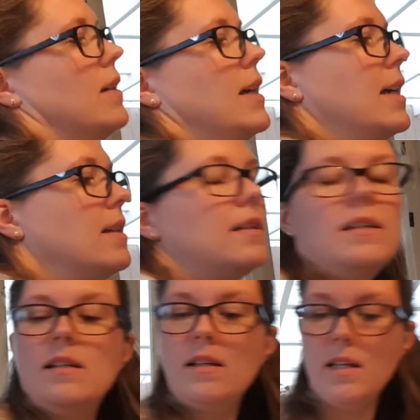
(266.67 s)
And
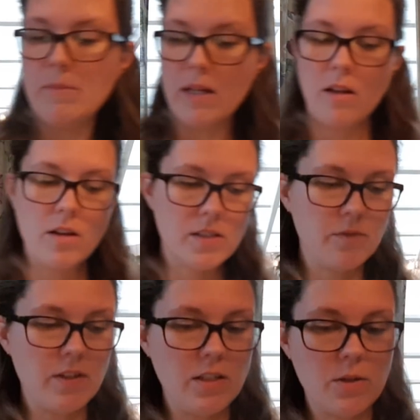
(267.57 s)
in my
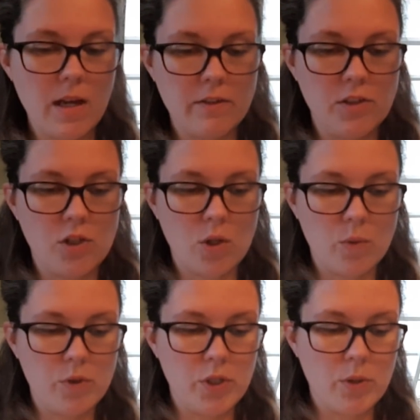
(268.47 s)
last video I
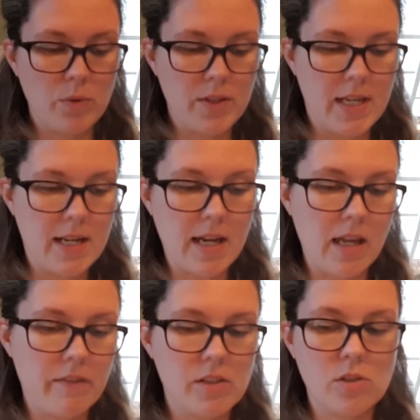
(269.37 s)
showed you that I
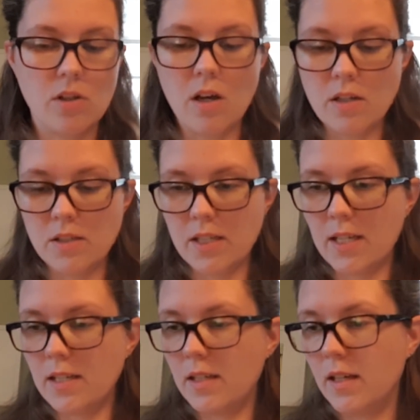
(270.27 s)
have
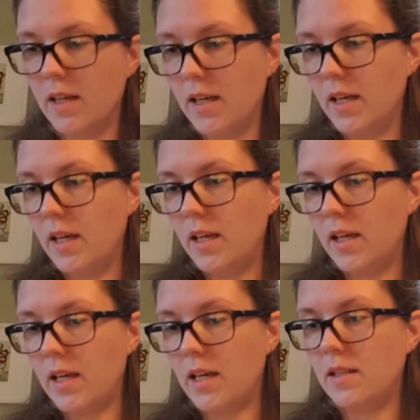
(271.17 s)
started
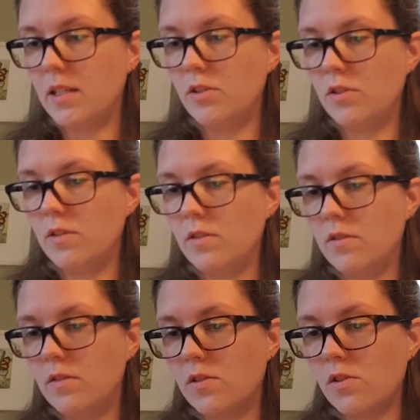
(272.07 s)
the
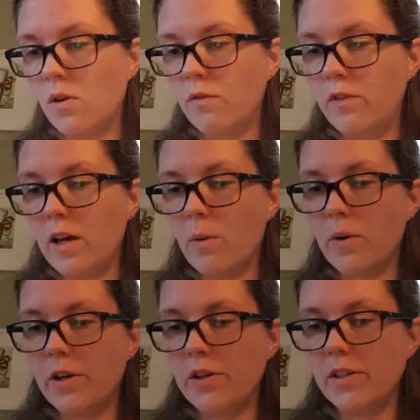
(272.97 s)

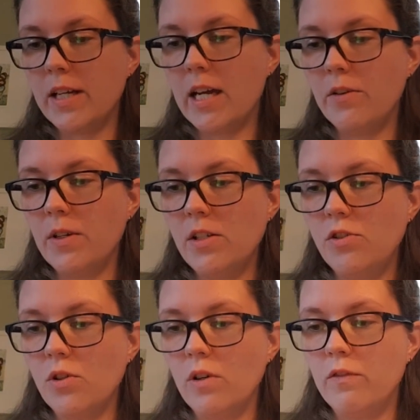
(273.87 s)
Snowflower Diaries
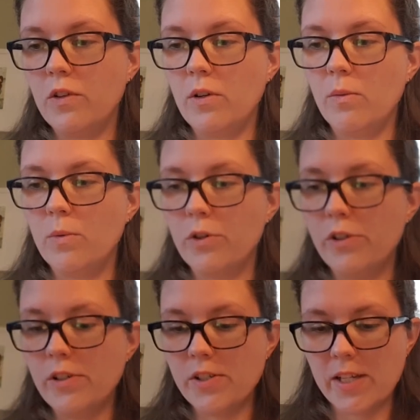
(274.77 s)
Joyful
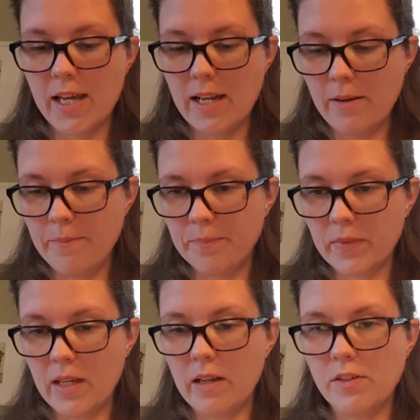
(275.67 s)
World sale,
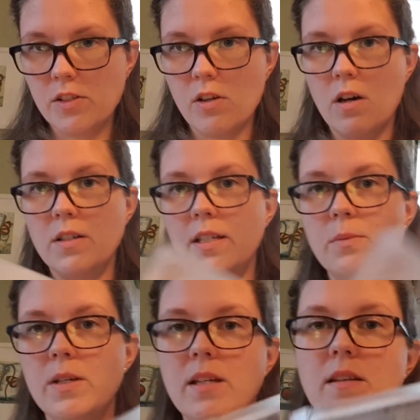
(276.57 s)
and I've started
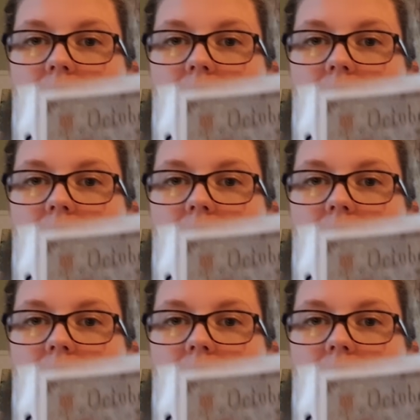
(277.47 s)
with